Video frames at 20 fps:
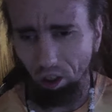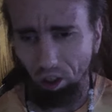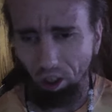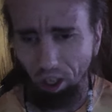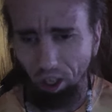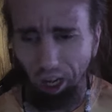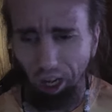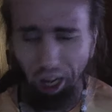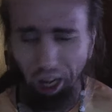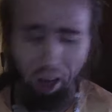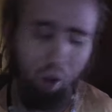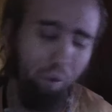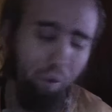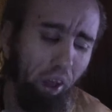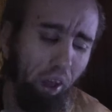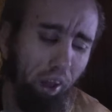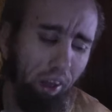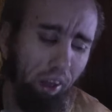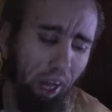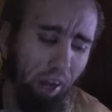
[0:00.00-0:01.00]
I don't
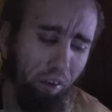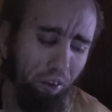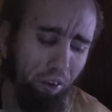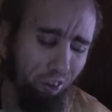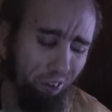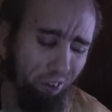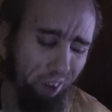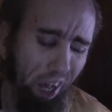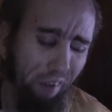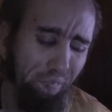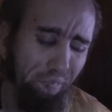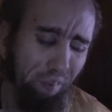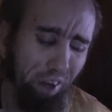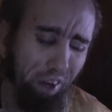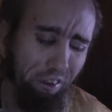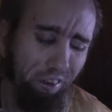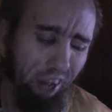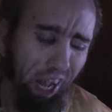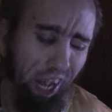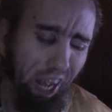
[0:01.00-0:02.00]
think that's that
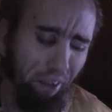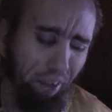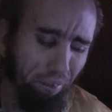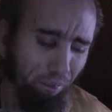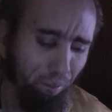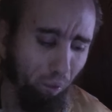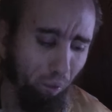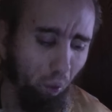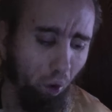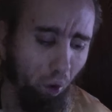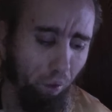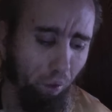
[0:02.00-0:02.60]
much to ask for.